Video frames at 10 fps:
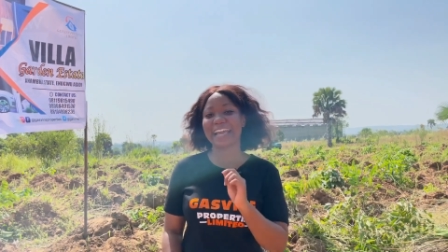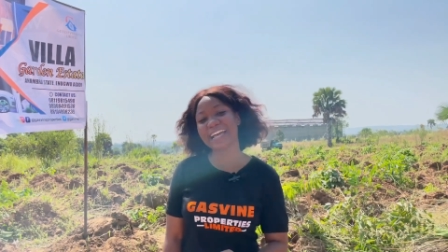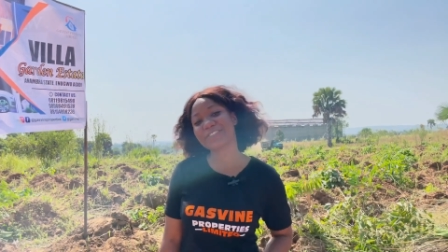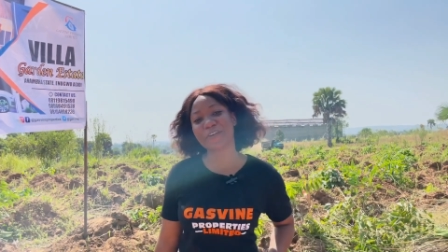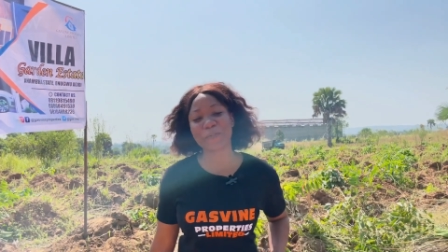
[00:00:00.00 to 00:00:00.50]

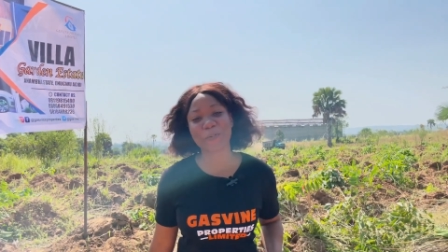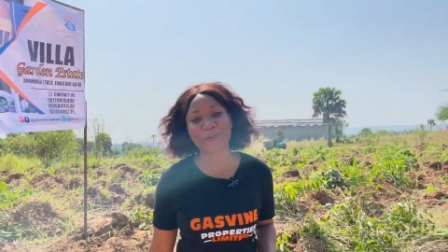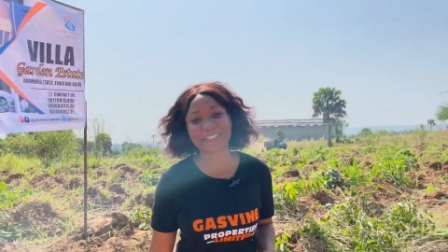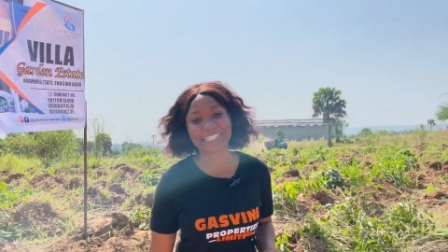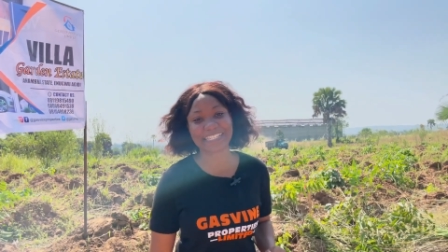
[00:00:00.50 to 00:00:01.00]
Gasvine
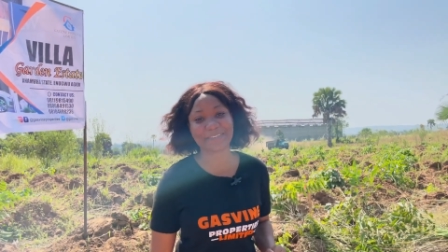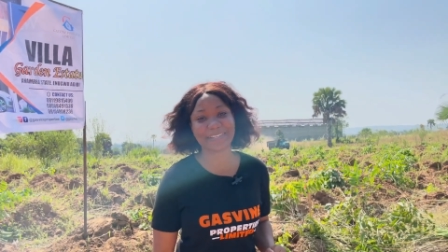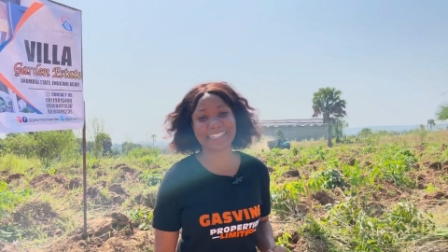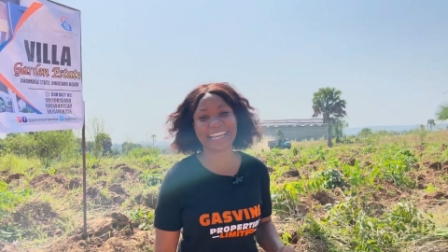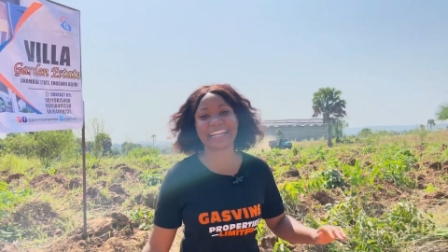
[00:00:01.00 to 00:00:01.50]
Properties
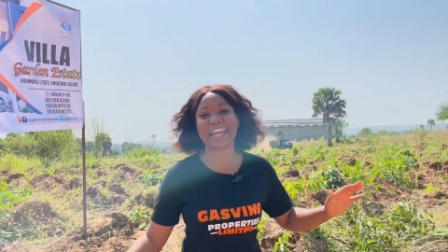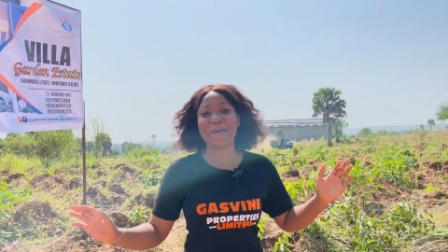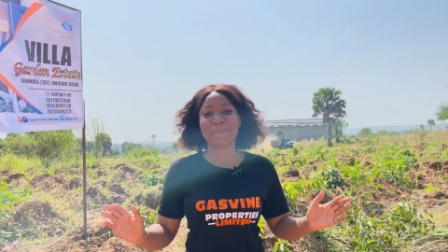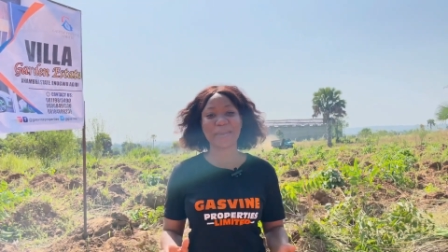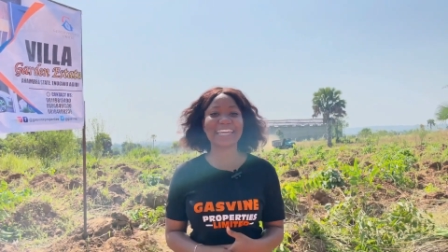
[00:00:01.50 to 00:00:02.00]
Limited,
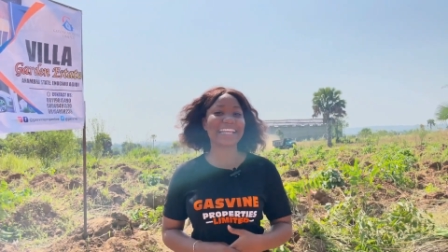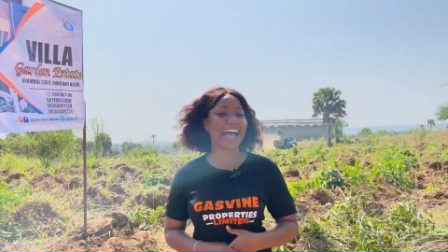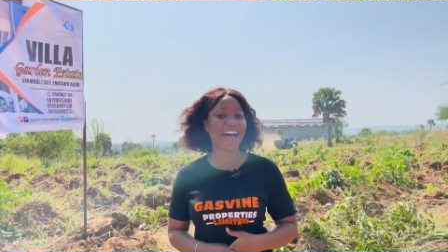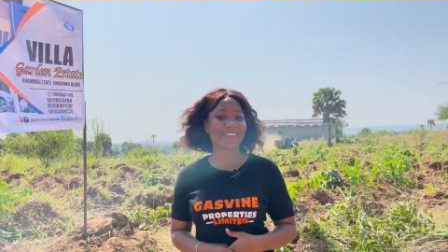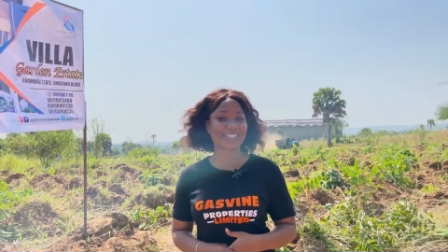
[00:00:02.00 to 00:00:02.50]

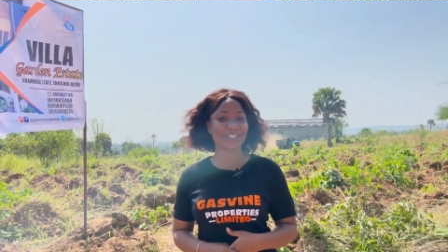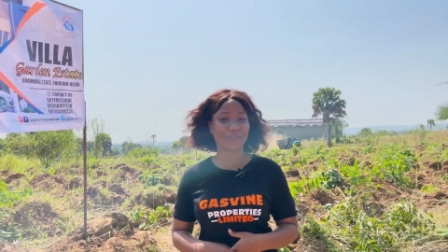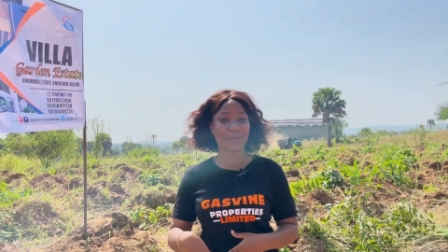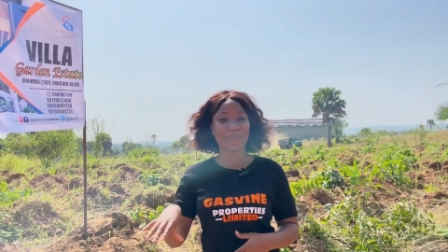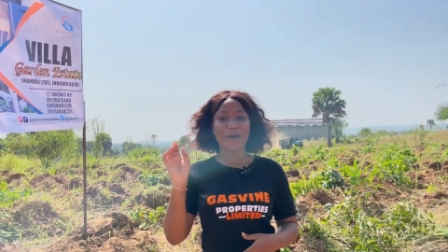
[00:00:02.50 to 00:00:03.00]
making
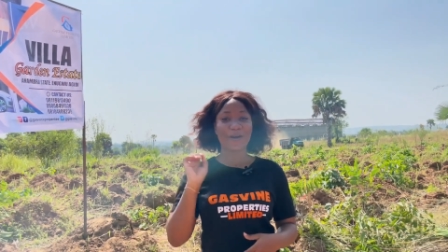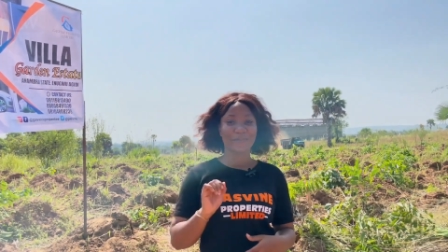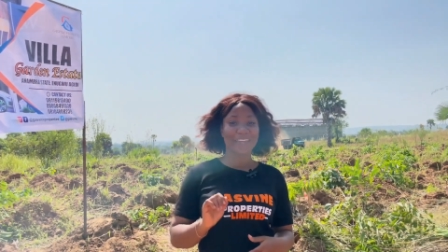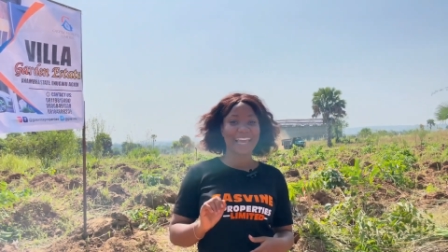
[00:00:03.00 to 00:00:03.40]
housing dream a